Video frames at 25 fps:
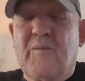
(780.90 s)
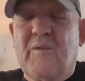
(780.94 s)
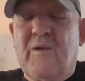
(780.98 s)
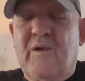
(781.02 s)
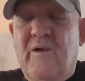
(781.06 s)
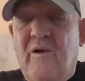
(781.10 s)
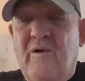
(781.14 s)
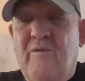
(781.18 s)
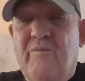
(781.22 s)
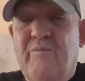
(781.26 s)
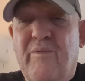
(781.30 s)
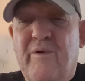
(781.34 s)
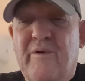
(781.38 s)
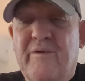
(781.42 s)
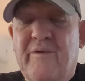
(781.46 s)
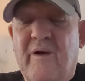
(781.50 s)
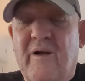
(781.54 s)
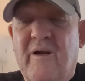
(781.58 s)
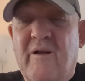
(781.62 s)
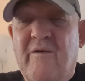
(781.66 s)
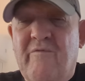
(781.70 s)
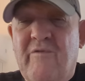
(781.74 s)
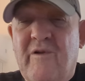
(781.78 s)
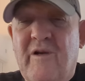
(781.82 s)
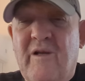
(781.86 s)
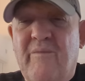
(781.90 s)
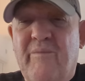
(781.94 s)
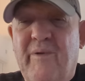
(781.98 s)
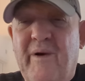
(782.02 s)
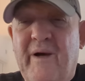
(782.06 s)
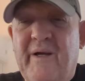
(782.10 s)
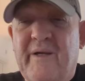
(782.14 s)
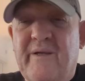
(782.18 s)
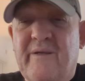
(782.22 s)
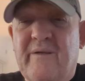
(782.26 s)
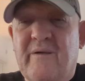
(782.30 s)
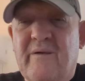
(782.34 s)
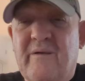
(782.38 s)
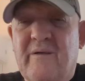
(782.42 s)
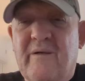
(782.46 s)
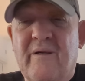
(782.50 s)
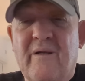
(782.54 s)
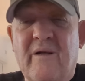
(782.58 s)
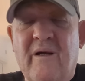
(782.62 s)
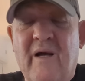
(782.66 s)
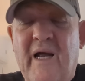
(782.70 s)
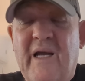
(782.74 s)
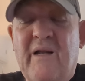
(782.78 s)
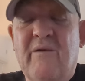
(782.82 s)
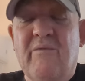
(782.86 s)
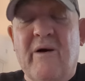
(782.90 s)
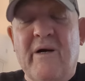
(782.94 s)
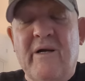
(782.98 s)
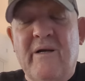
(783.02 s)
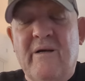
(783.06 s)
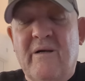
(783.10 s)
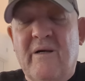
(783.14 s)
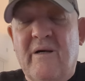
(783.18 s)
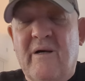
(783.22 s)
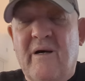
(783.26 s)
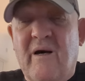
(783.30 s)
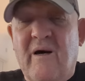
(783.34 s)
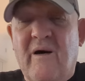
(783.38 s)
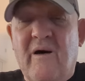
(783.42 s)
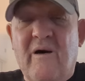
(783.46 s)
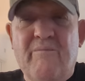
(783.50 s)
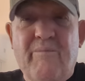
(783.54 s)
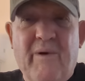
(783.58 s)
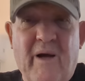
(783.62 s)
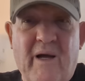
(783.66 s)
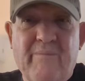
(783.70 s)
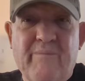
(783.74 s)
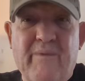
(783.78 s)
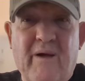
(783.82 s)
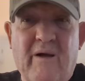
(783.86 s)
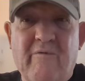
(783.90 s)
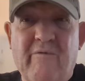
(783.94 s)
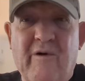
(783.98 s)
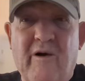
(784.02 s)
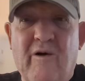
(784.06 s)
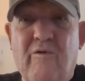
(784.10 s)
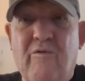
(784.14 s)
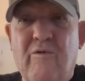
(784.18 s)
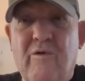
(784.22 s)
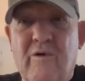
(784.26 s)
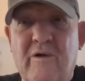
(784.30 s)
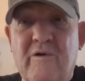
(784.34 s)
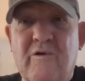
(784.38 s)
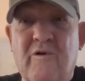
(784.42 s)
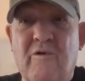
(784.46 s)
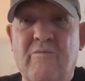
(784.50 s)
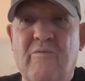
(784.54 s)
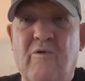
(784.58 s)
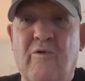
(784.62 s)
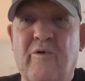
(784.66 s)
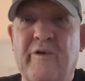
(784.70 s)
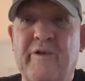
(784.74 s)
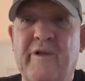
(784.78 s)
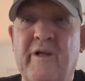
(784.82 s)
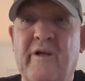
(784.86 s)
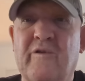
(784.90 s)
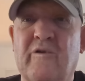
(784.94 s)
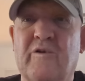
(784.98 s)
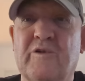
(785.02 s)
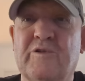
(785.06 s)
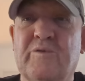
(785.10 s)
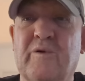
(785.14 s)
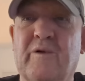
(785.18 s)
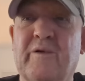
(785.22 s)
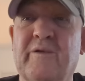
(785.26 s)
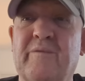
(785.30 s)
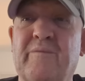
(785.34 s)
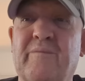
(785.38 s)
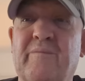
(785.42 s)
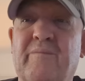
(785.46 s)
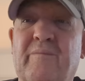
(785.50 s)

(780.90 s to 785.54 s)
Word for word: You know, but done him really bad. You know, anyway, uh, bang, bang, well, and good morning, you know,